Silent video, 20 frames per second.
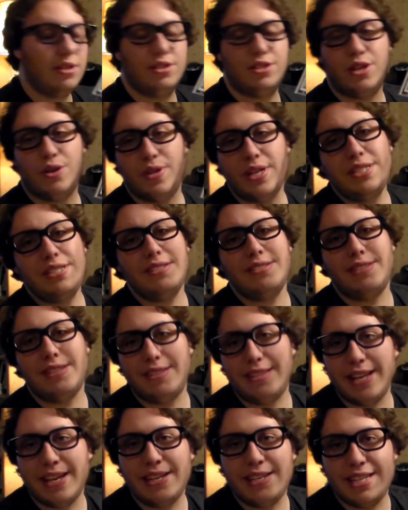So this is
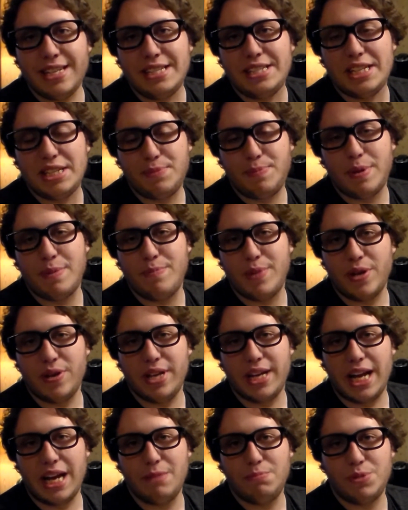the thing DC's been
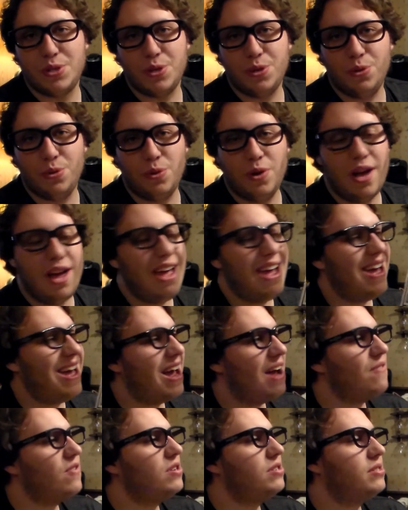building up to
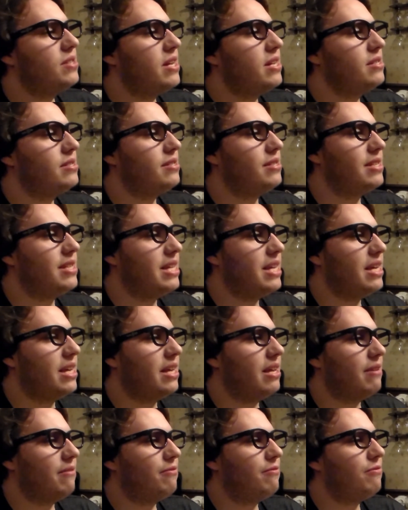ever since
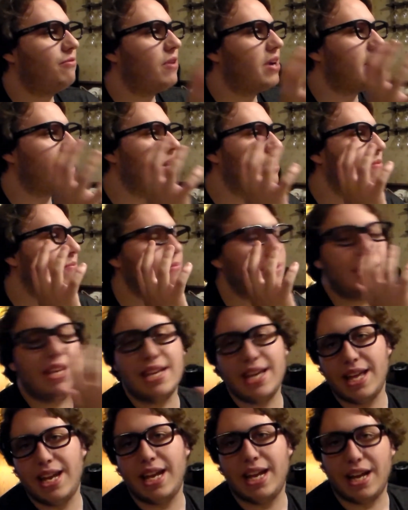the frickin'
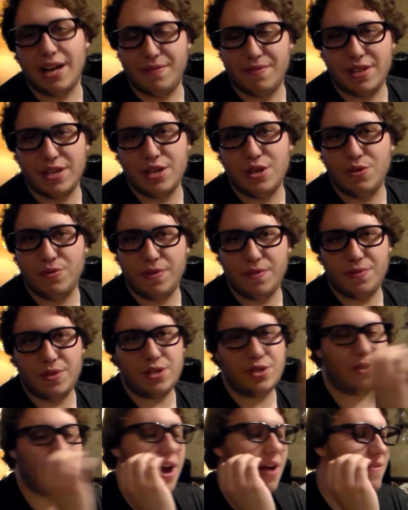beginning of the New
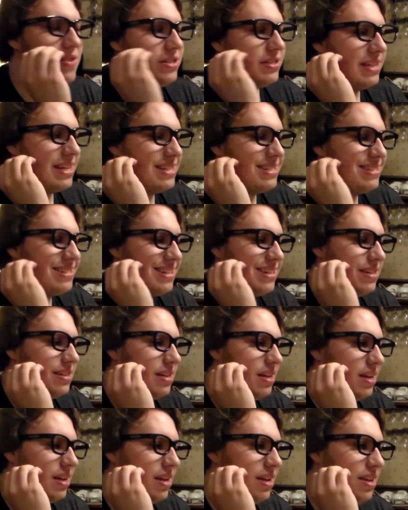52. Ever since
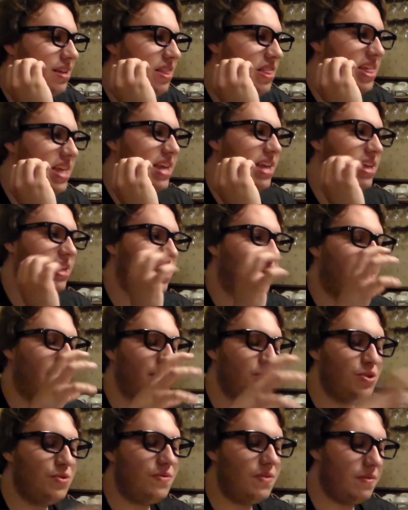the
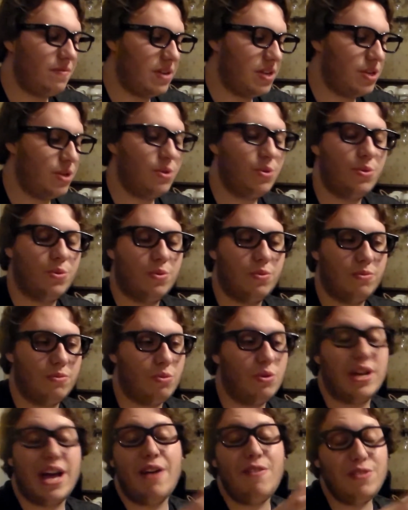New 52,
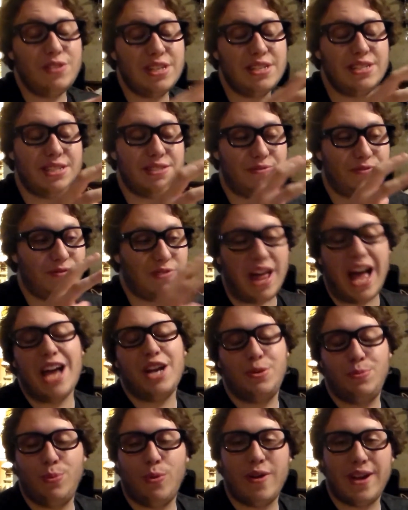well, ever since
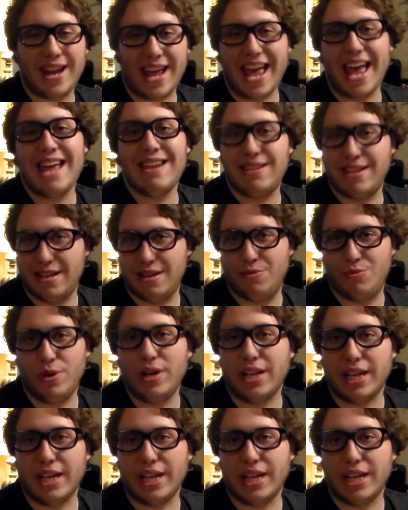Flashpoint ended,